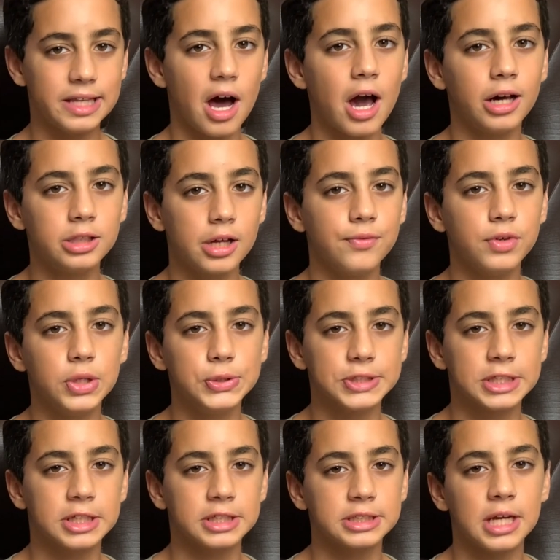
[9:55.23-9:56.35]
I love
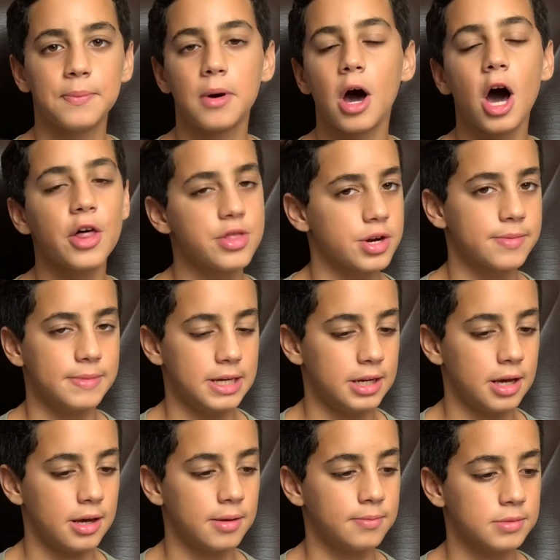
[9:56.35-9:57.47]
using some other
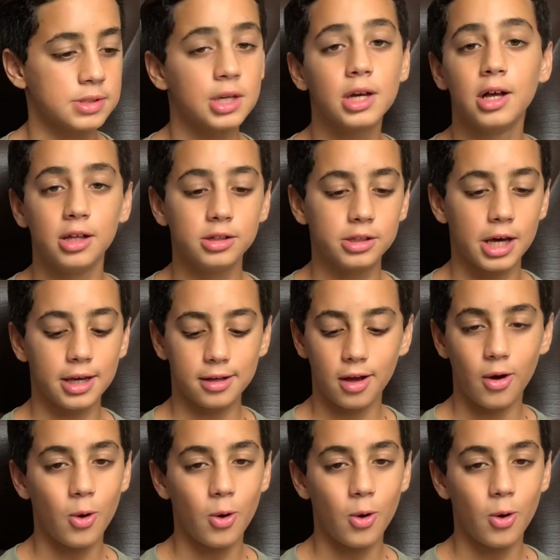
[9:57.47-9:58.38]
mediums, like